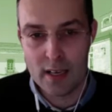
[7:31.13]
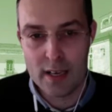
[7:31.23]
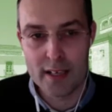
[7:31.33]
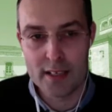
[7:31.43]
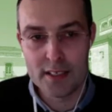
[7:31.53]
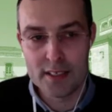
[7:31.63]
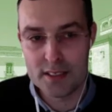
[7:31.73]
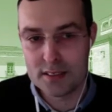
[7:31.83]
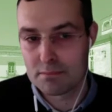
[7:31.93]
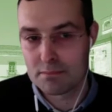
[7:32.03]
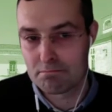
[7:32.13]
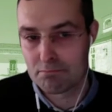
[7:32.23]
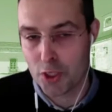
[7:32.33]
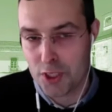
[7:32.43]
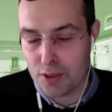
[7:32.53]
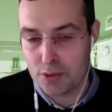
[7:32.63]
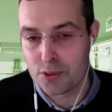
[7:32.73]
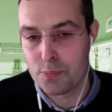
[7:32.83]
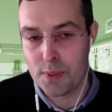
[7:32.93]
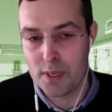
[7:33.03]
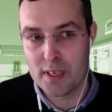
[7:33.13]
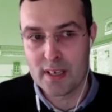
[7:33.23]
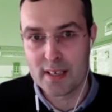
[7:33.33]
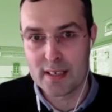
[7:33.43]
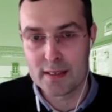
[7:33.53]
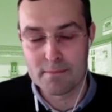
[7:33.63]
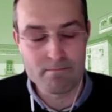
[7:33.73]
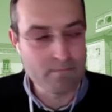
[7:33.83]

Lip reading: And this is continued to be a